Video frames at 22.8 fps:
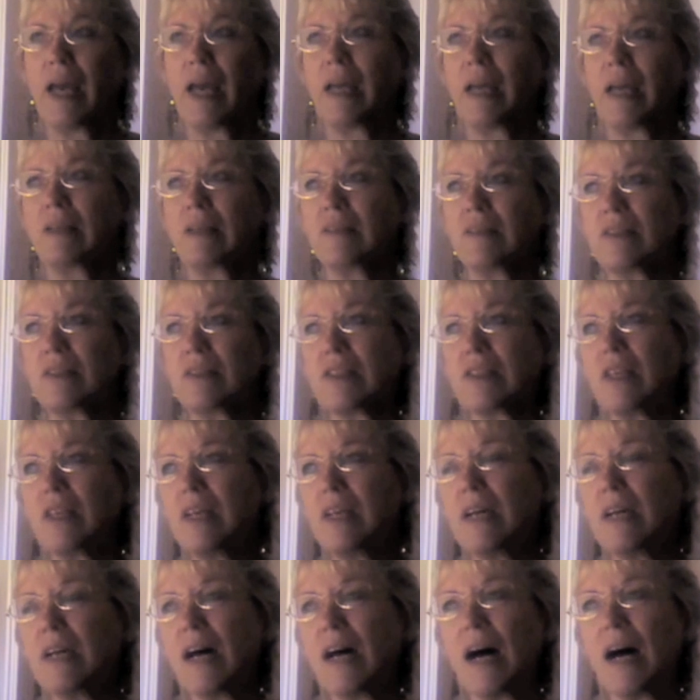and
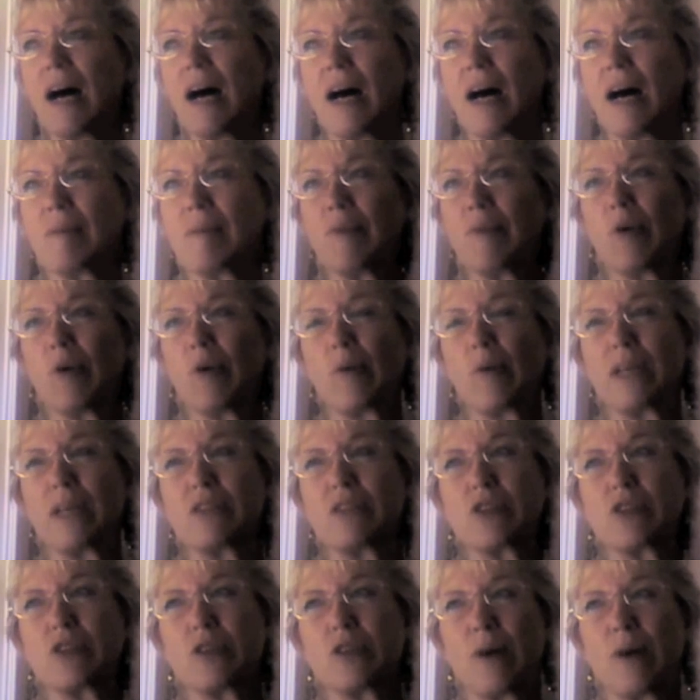always
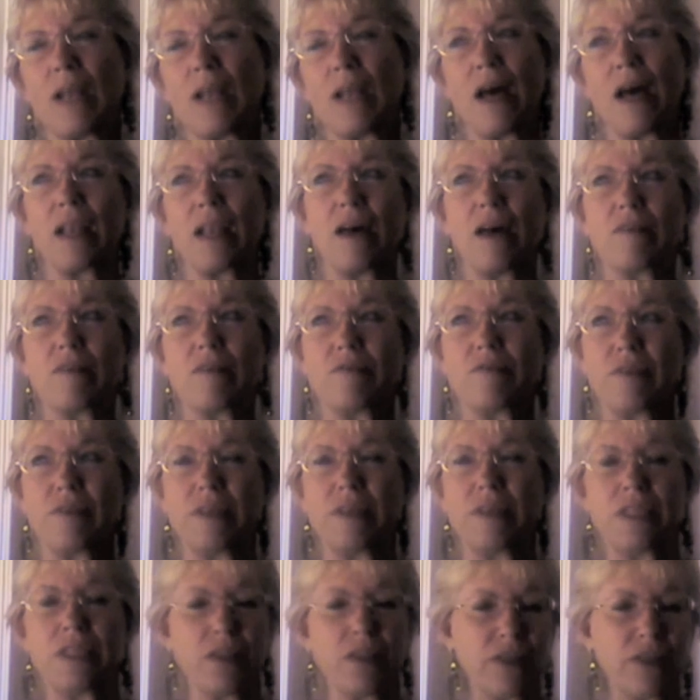too, I love
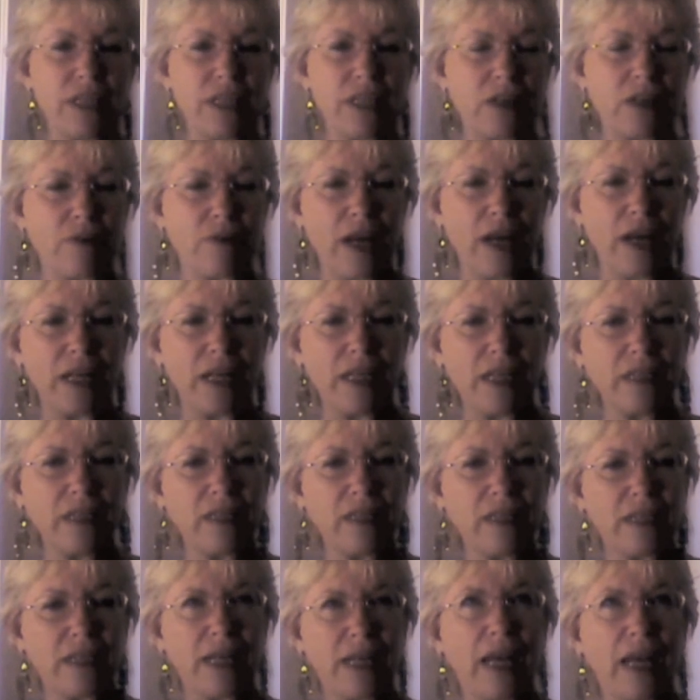interior
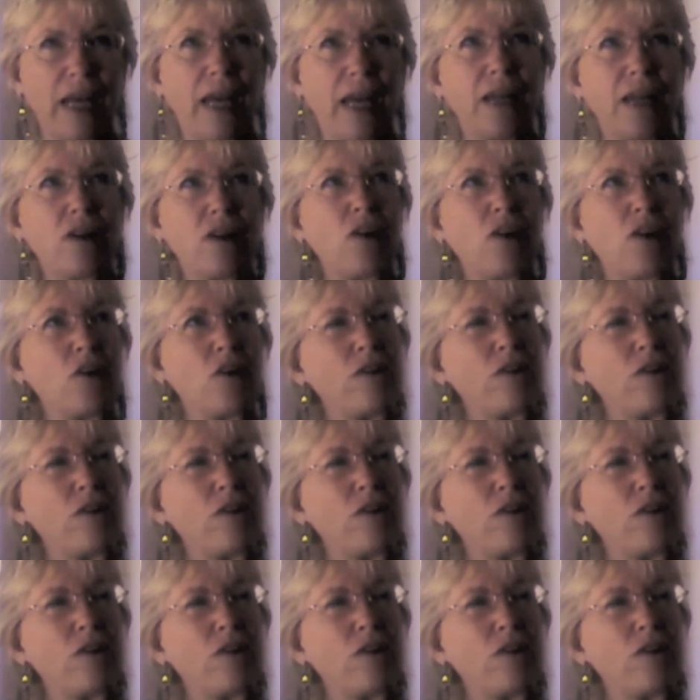decorating, and I